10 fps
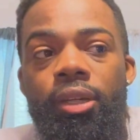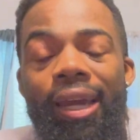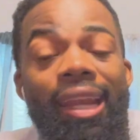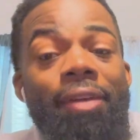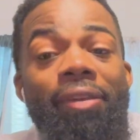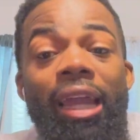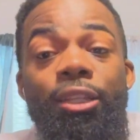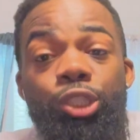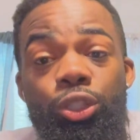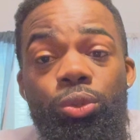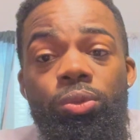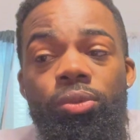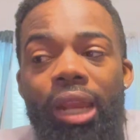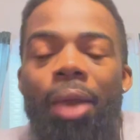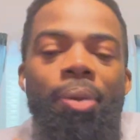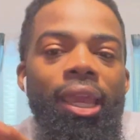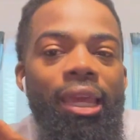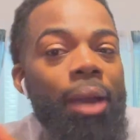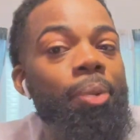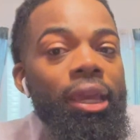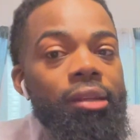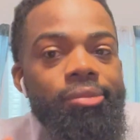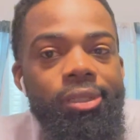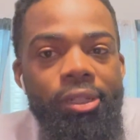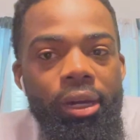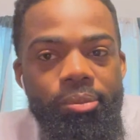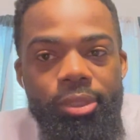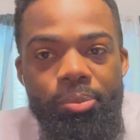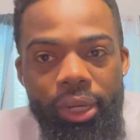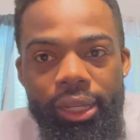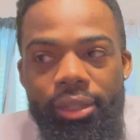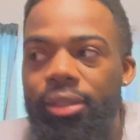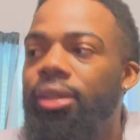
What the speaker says: I never got the shoe. And I paid some money.